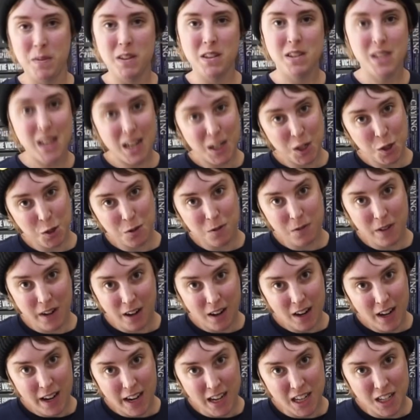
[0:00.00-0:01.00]
Sexual
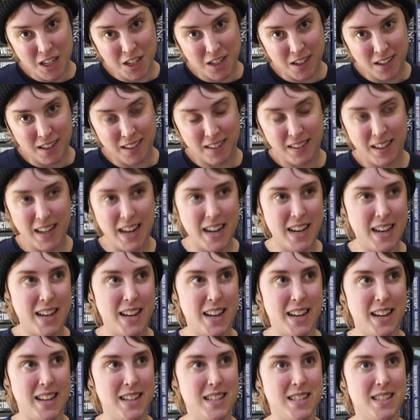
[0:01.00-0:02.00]
variation. It
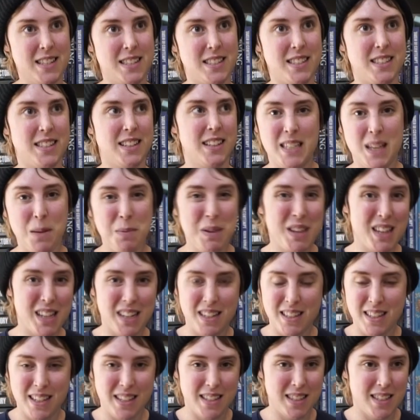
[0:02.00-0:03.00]
is something that
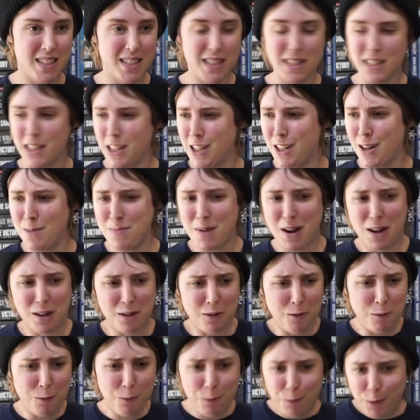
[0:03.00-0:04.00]
has existed among
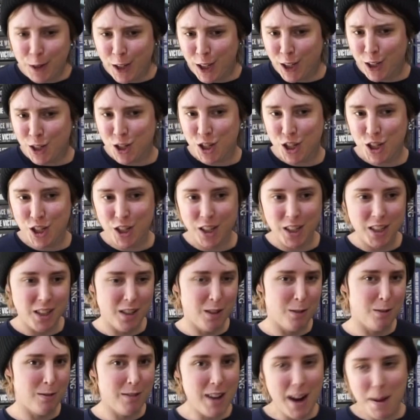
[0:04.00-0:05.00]
fish,
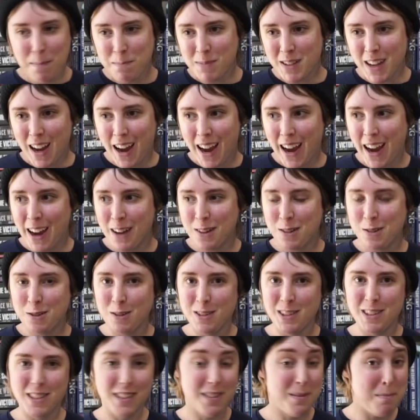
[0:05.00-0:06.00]

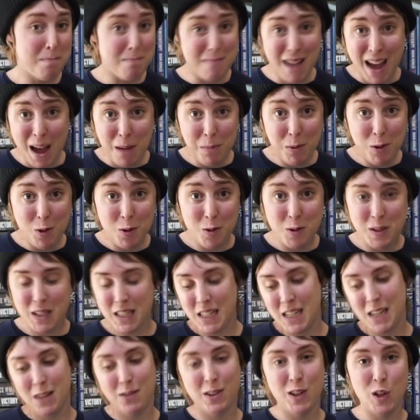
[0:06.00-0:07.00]
reptiles, mammals,
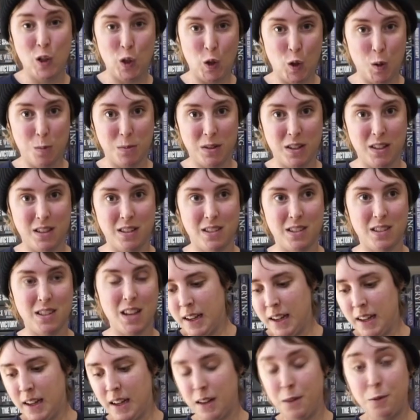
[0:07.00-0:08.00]
and even humans.
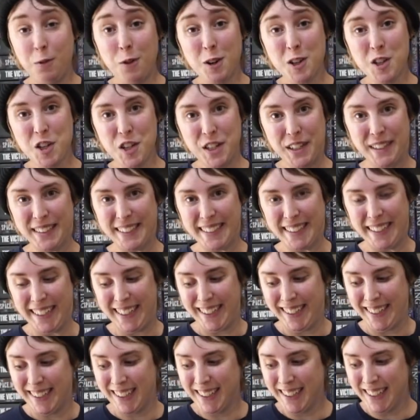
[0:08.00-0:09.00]

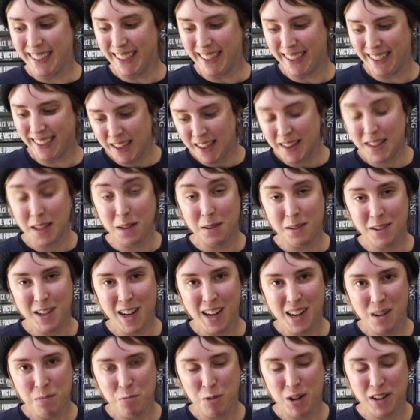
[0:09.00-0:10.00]
Unfortunately, the
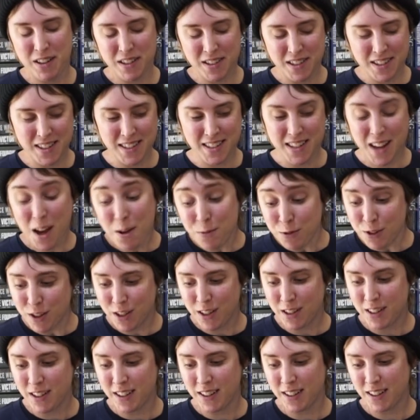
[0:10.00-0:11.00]
time we
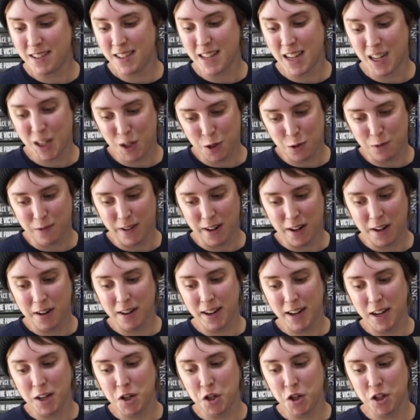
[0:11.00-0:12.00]
discovered sexual
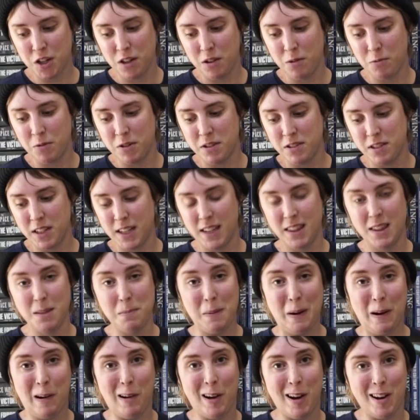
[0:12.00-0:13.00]
variation was in the
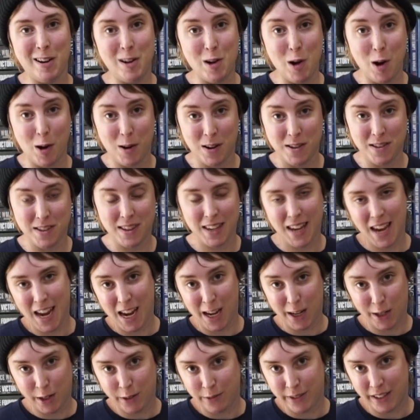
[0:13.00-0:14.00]
period known as the
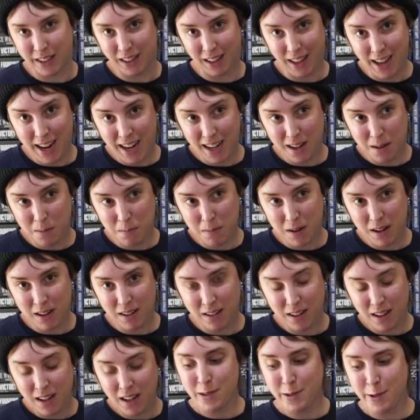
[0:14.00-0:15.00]
Age of
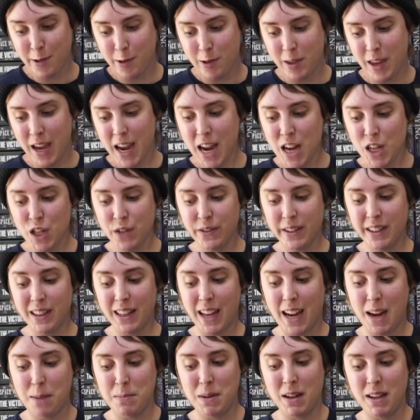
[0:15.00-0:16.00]
Enlightenment. So the Age of
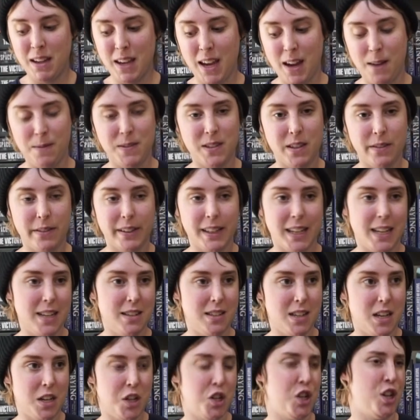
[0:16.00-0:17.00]
Enlightenment gave
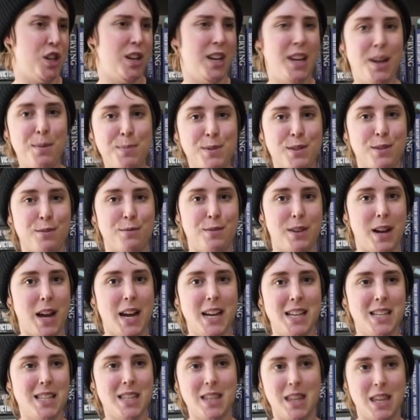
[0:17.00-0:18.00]
civilization heaps of
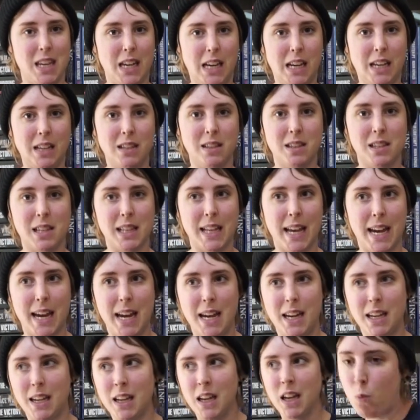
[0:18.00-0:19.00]
nice things,
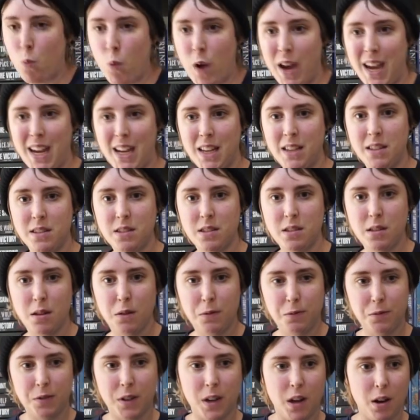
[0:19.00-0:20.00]
like ways to
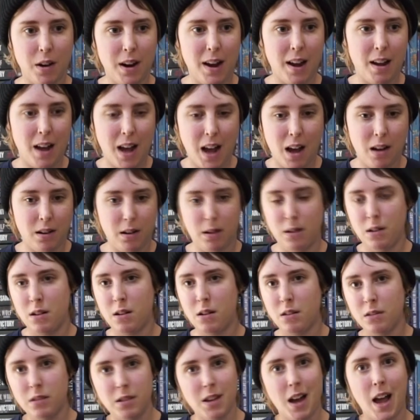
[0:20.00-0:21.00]
figure out how to
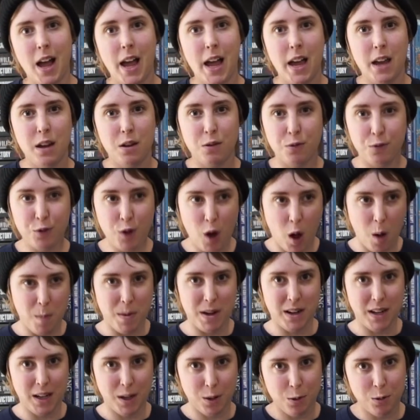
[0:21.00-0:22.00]
not die of
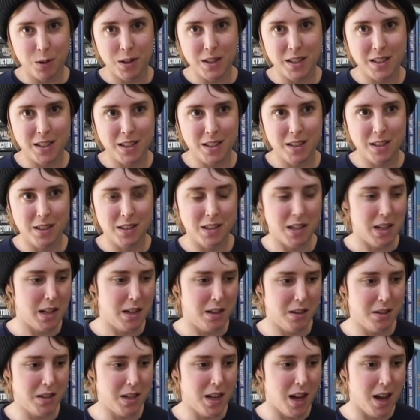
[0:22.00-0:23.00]
common illnesses
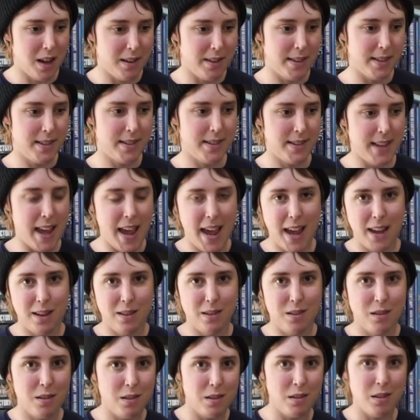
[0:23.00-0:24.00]
and to
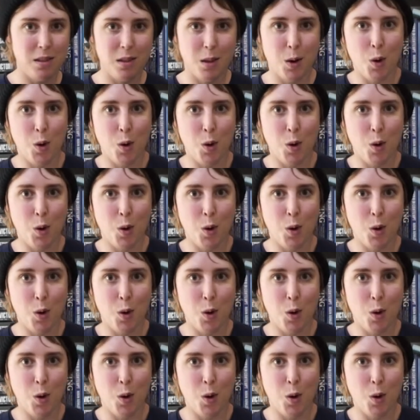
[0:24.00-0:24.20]
understand